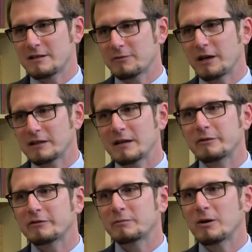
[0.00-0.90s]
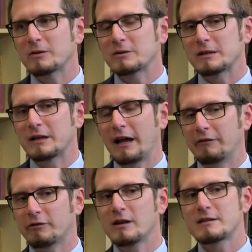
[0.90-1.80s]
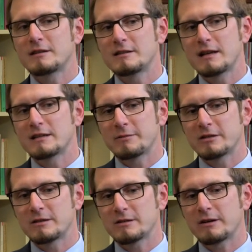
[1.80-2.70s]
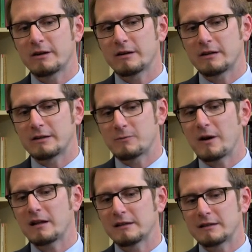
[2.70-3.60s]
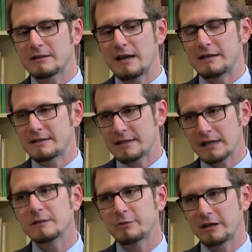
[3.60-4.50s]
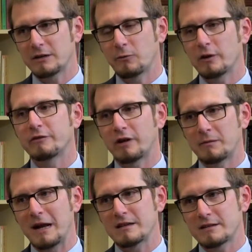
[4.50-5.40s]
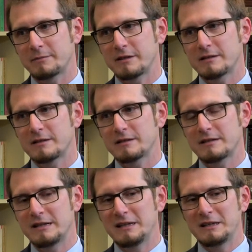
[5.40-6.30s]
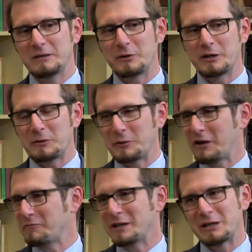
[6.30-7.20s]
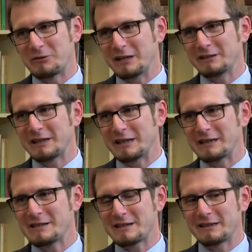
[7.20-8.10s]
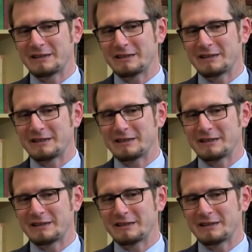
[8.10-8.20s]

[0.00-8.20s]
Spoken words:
is the right type of approach. And for us, this exhibition started as well as celebrating one of our masterpieces. We have many great things,